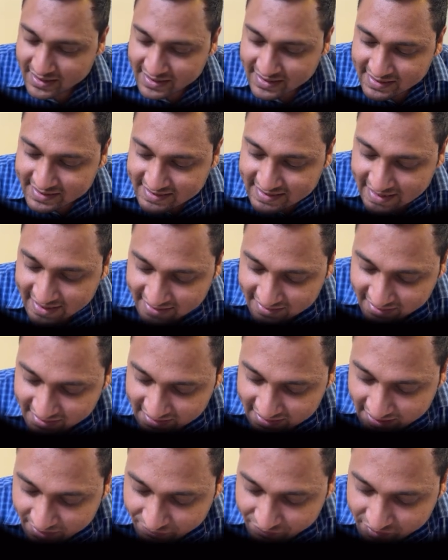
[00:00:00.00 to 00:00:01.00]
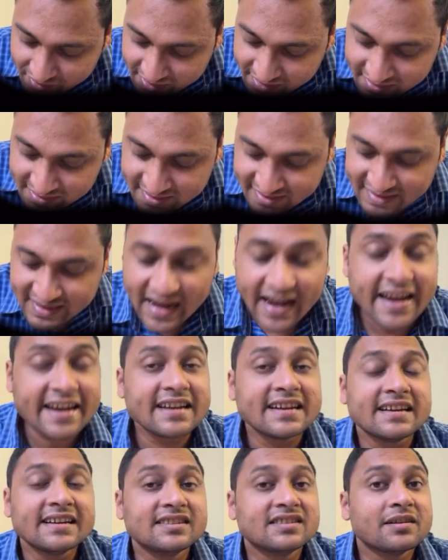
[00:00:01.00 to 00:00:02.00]
is that the left-hand
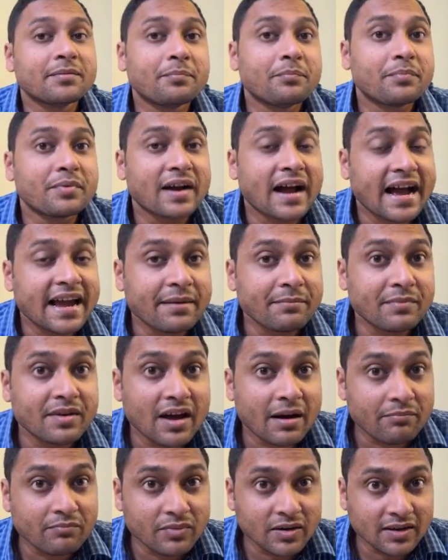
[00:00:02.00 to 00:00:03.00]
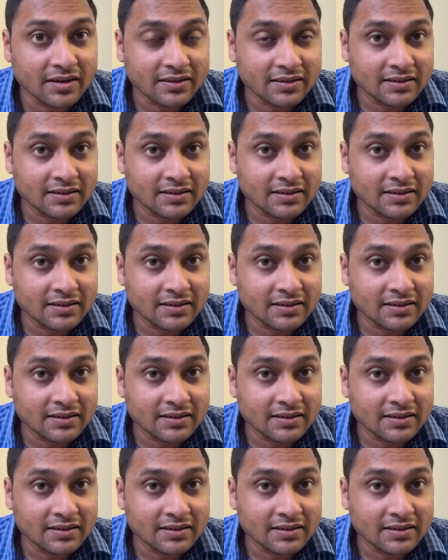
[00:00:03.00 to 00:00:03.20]
side is a prime number.